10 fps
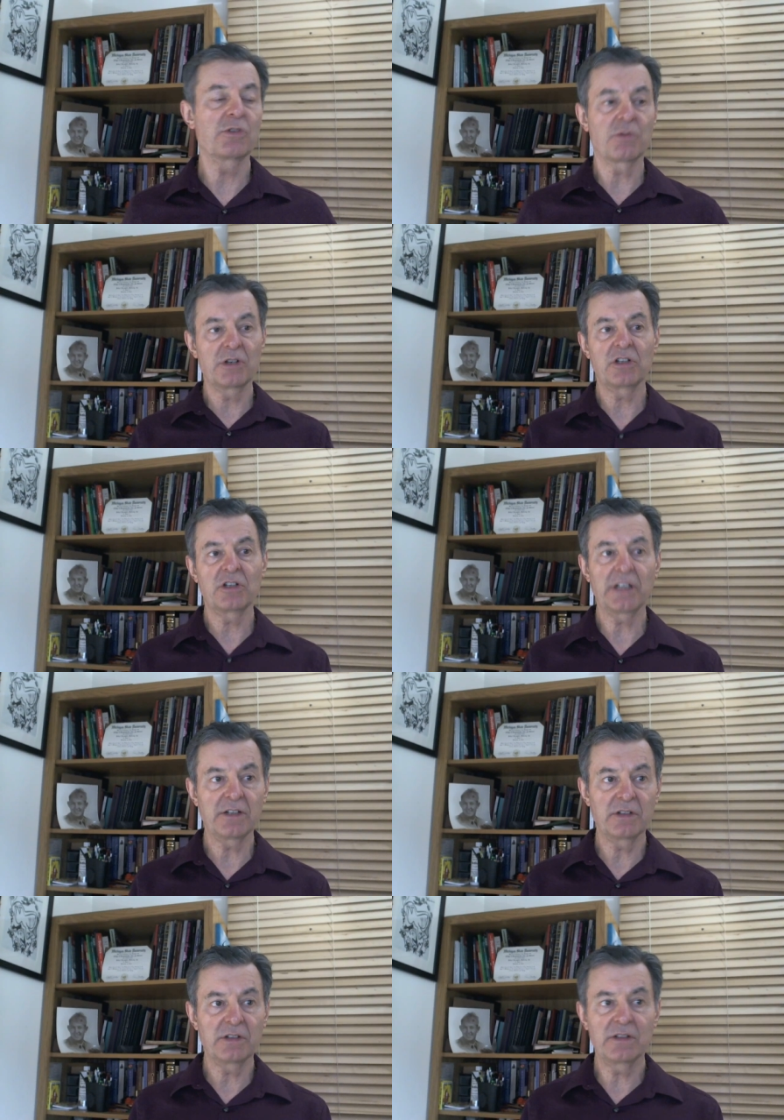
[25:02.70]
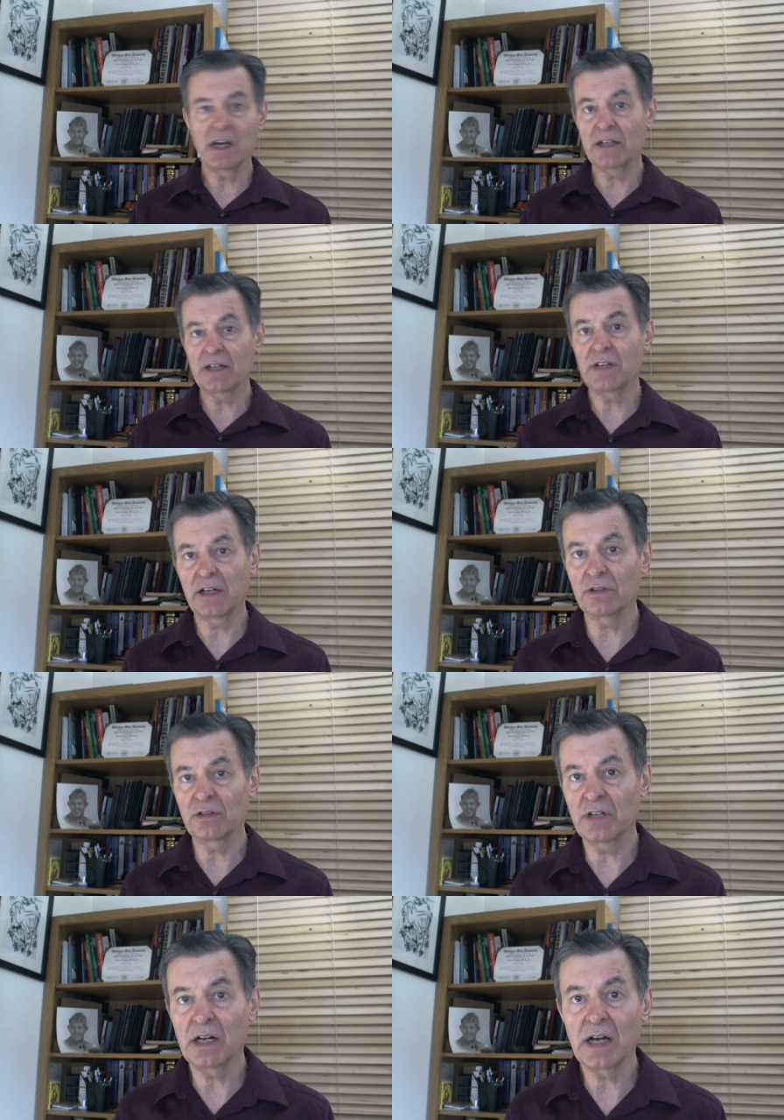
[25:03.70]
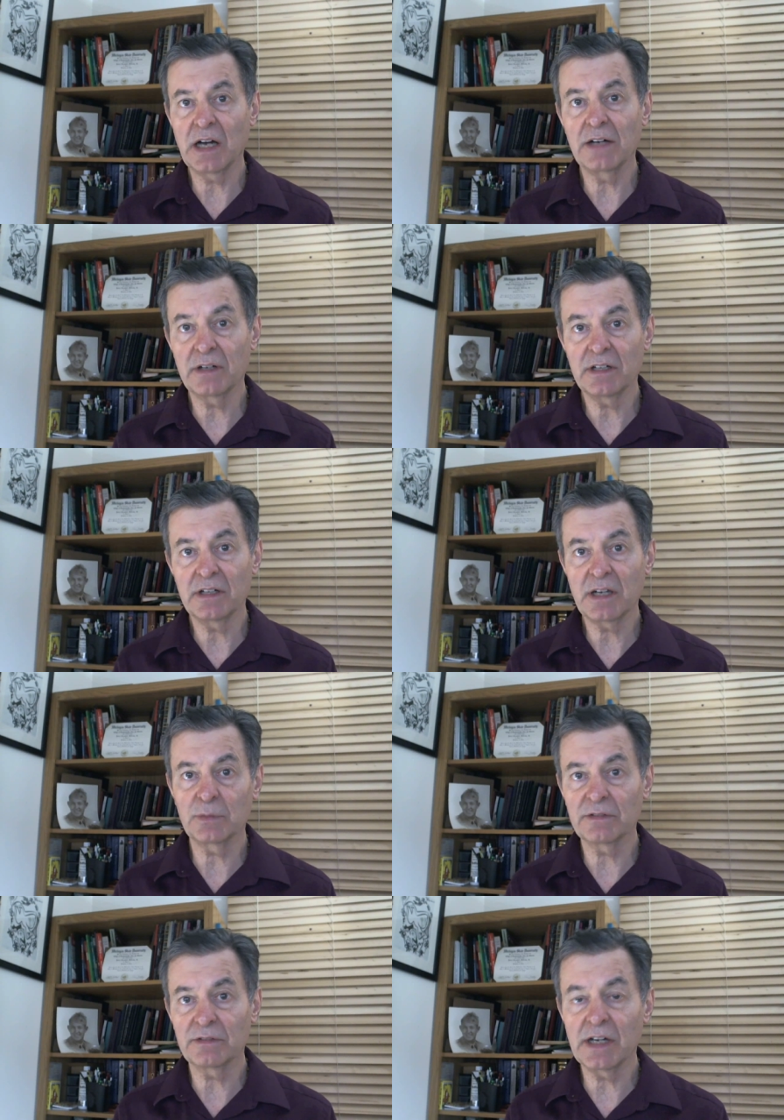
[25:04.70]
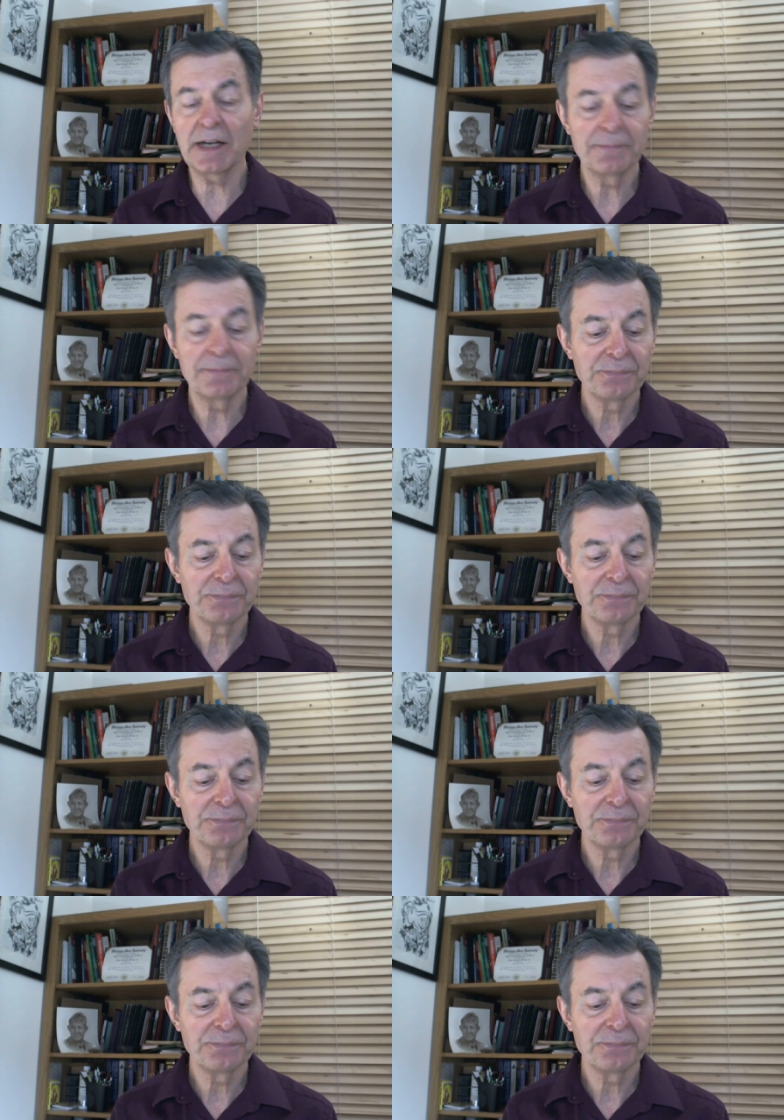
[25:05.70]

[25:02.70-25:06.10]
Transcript: was originally titled Honoring the Temple of God.